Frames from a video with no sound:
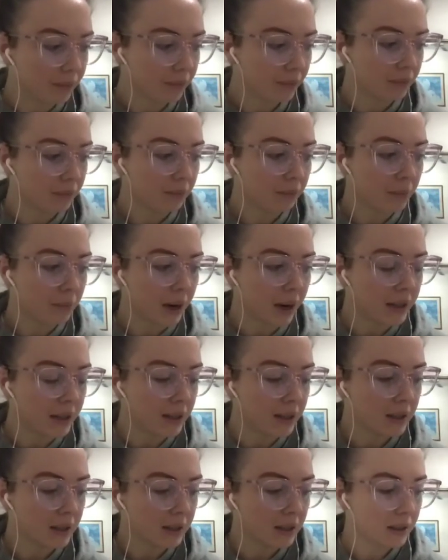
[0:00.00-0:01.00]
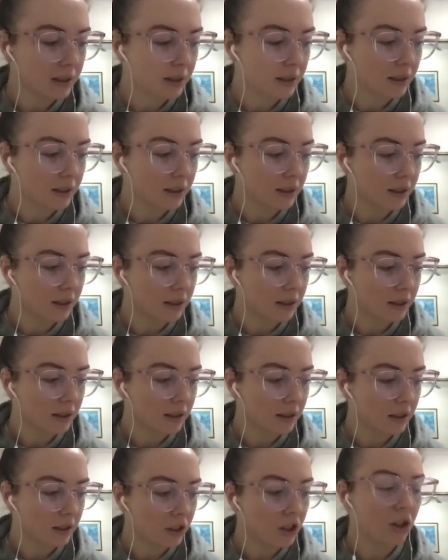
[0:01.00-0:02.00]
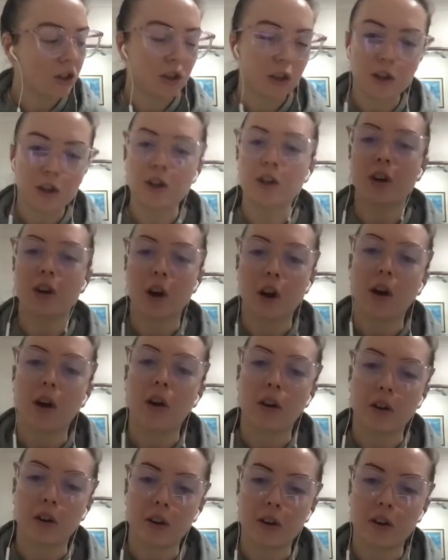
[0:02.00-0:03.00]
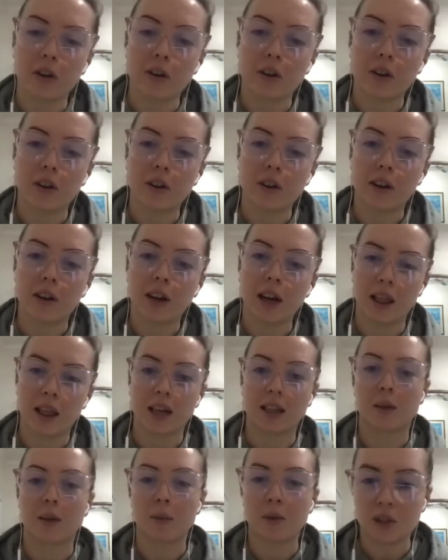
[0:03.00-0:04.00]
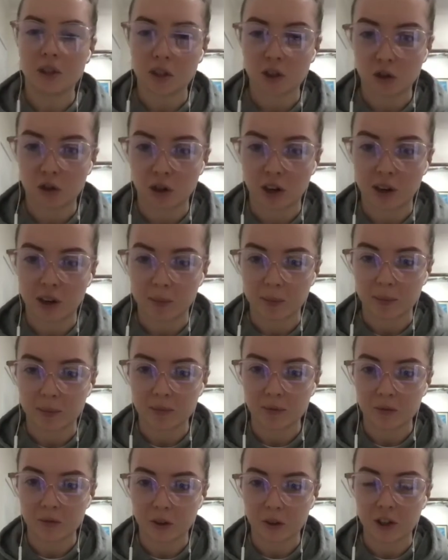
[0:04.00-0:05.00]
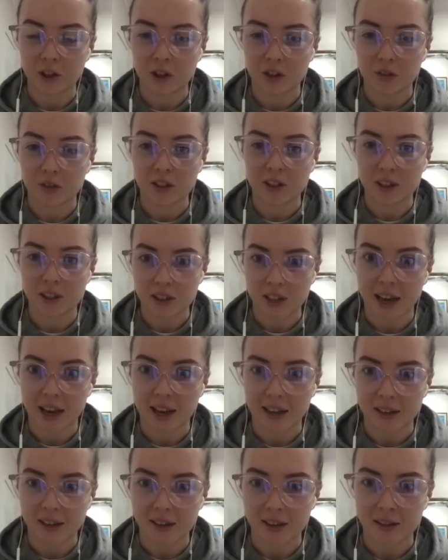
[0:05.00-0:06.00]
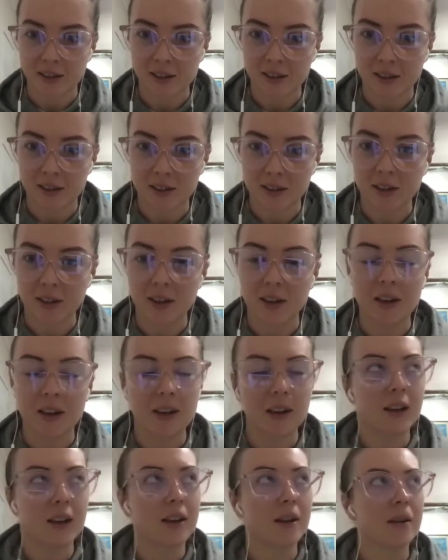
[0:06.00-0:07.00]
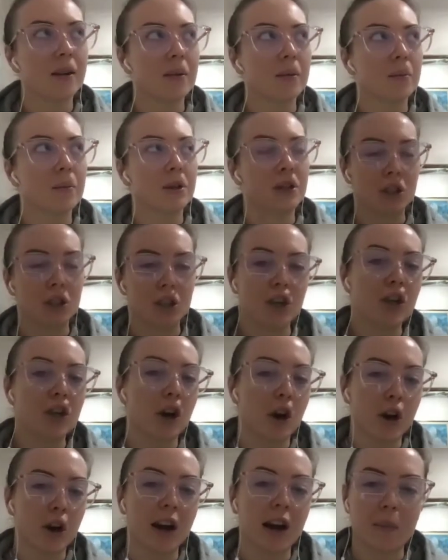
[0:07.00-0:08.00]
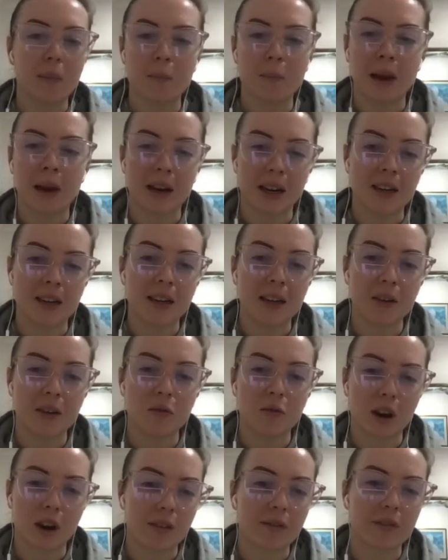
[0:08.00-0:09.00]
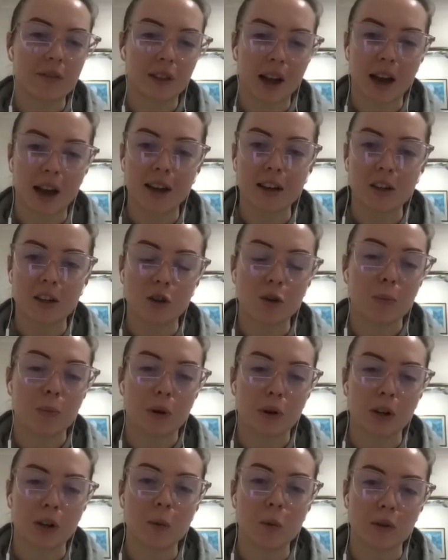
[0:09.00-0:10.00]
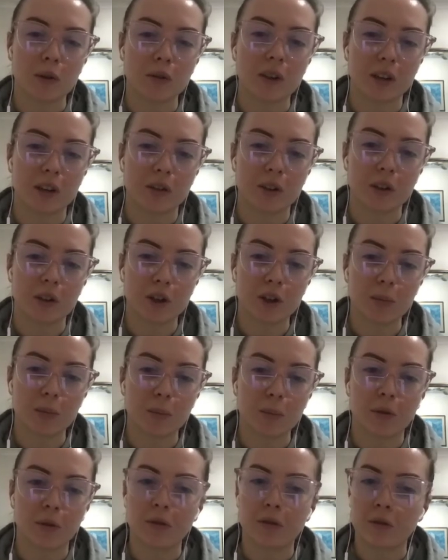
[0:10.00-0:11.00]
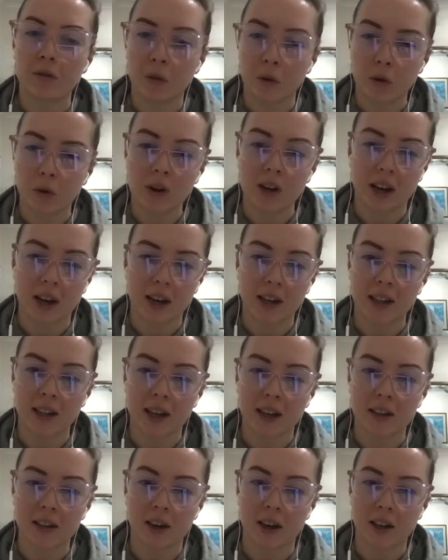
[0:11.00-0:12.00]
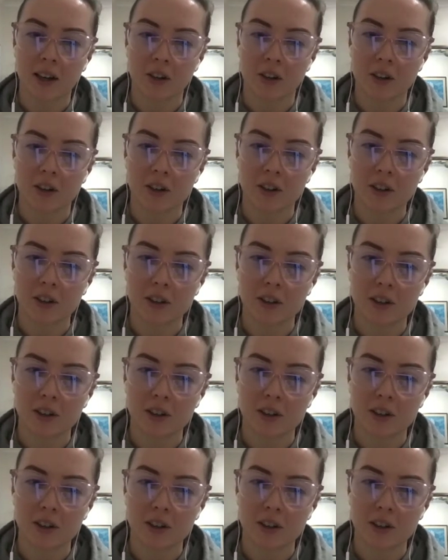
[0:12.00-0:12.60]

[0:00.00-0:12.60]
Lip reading: But do you know, and like the most extreme version of this is cancers, but do you know how many red flags your body would have given you before getting that diagnosis?